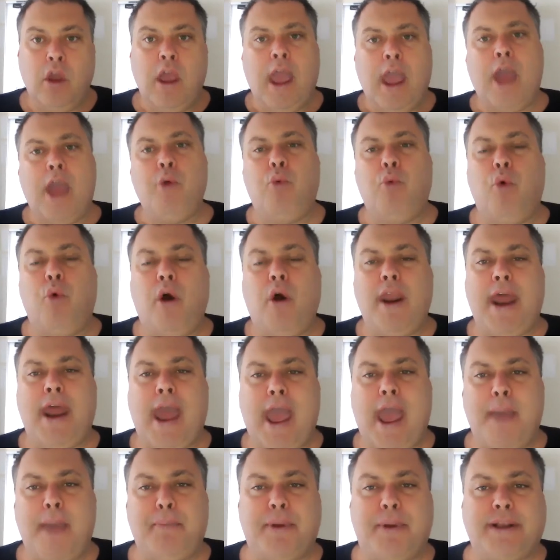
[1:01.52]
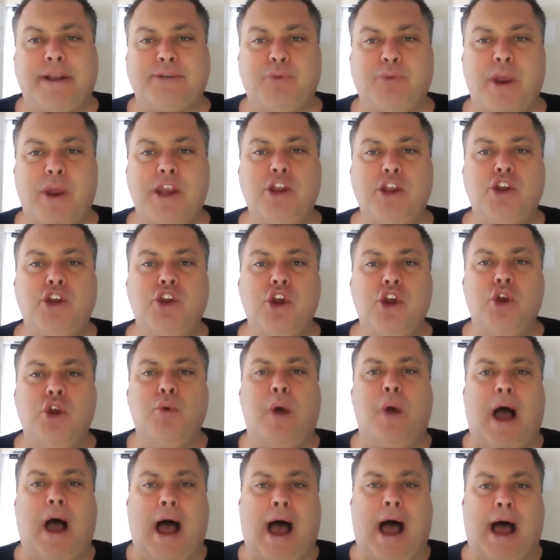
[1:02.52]
And what happens when
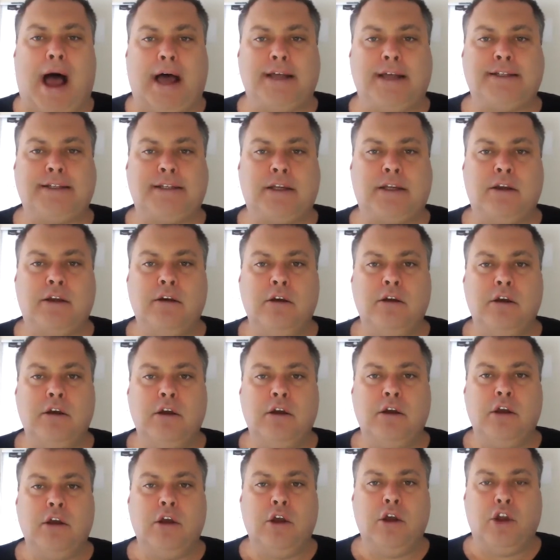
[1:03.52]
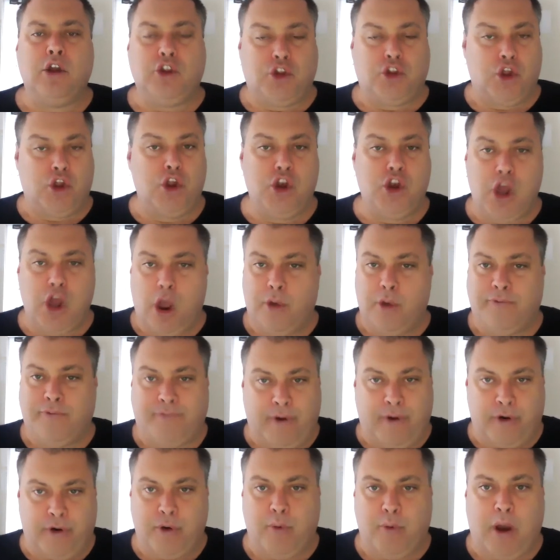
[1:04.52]
you ask, you know
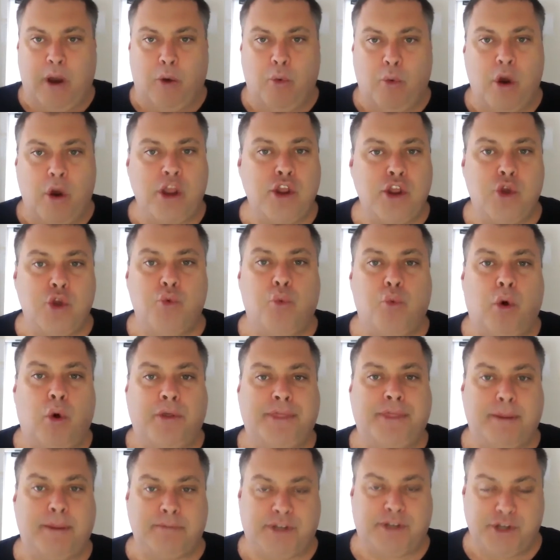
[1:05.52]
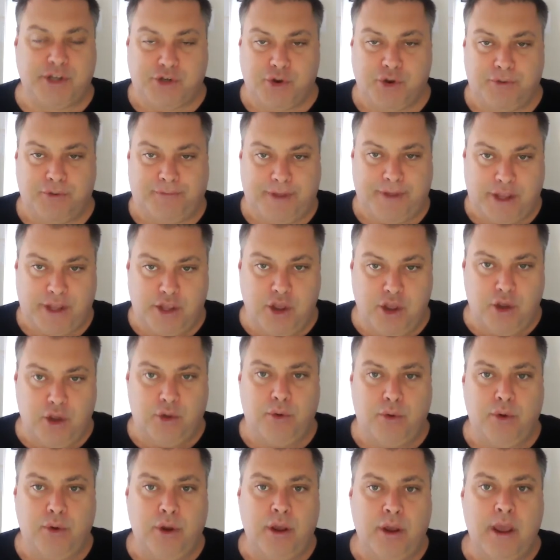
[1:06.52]
very well what you want them to do for
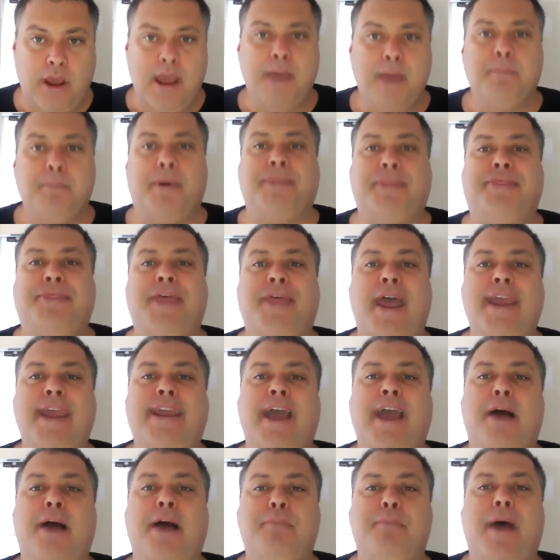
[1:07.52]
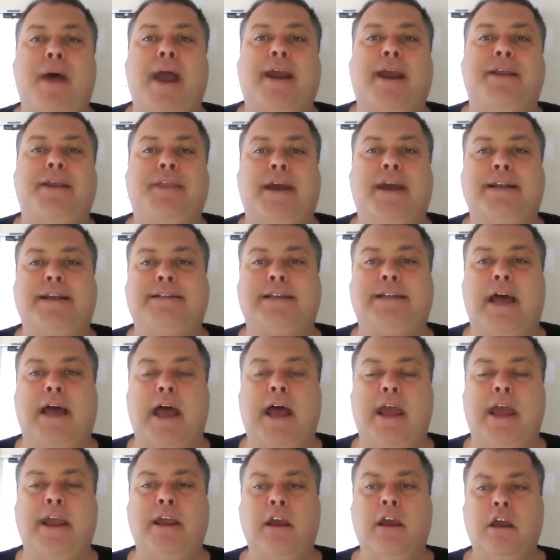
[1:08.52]
you, but they come back and they
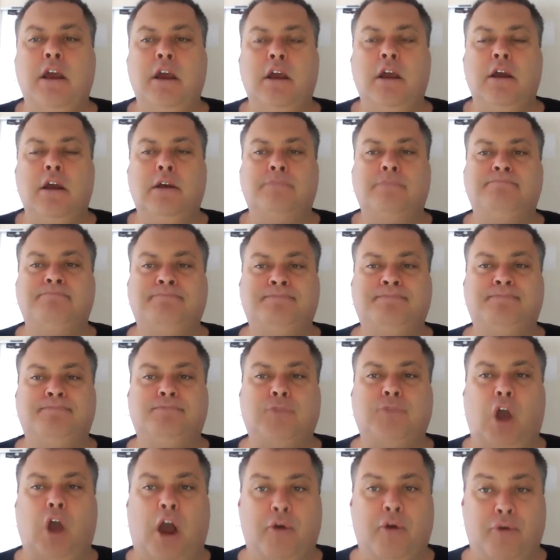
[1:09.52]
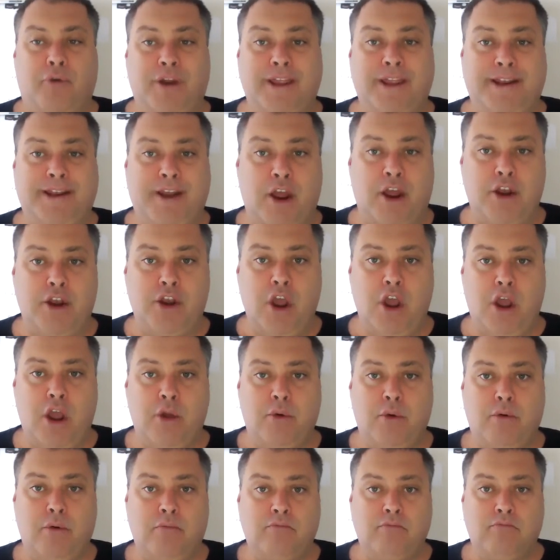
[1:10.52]
say, I really don't know.
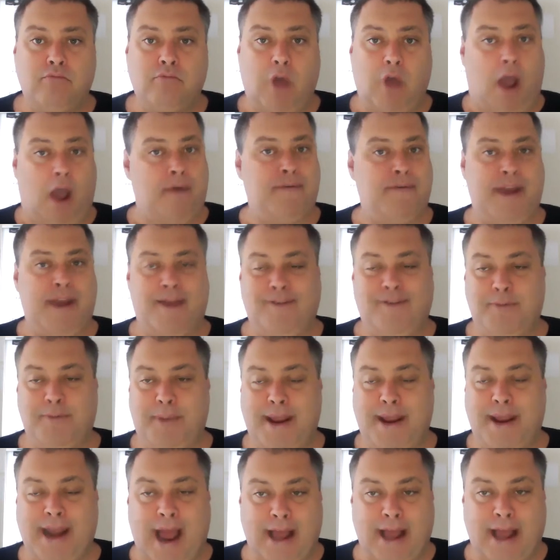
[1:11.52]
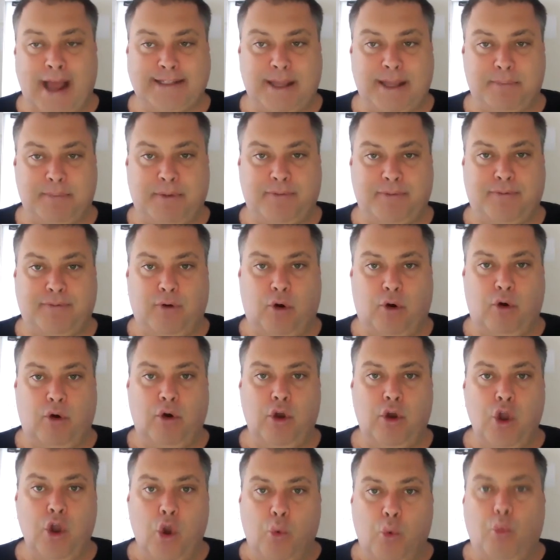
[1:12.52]
I've never been asked that before.
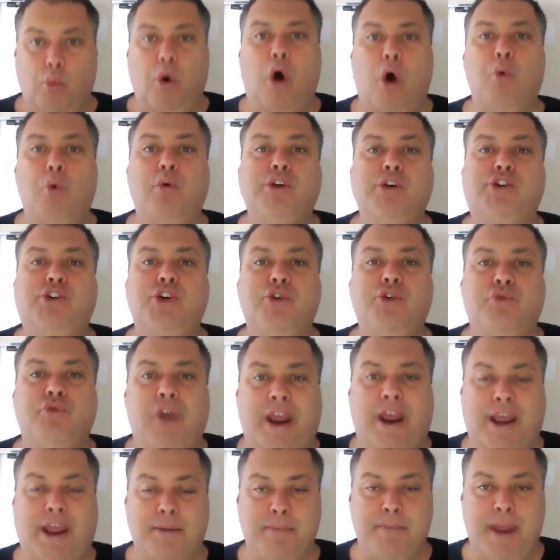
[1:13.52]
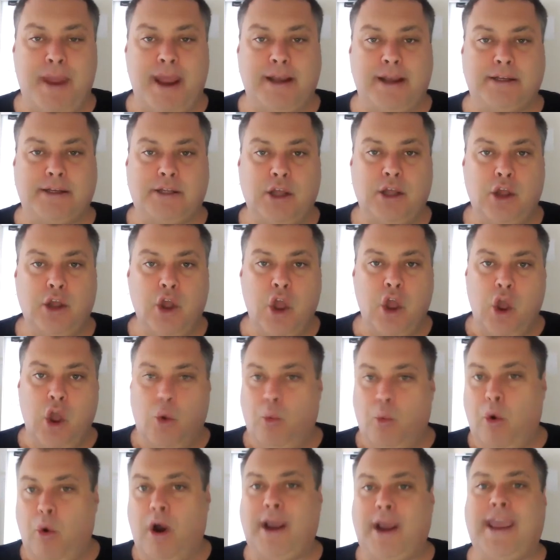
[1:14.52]
What would you recommend?
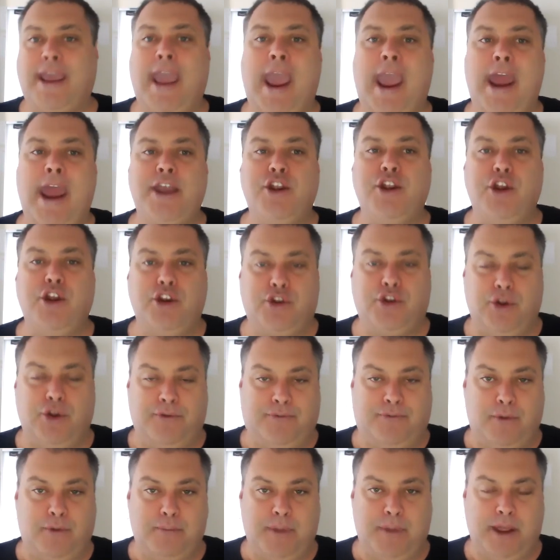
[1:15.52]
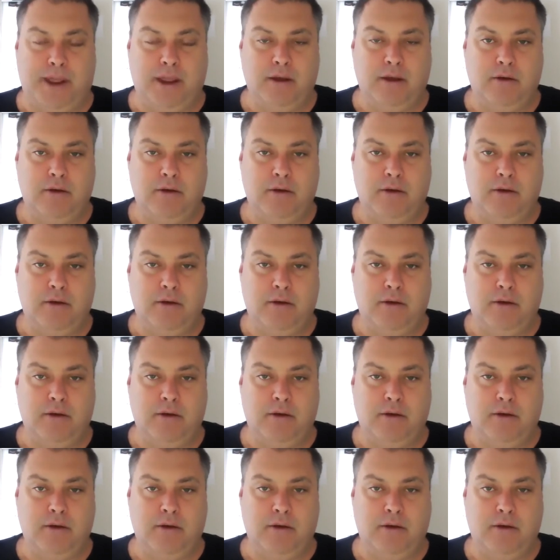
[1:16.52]
What can you do for me?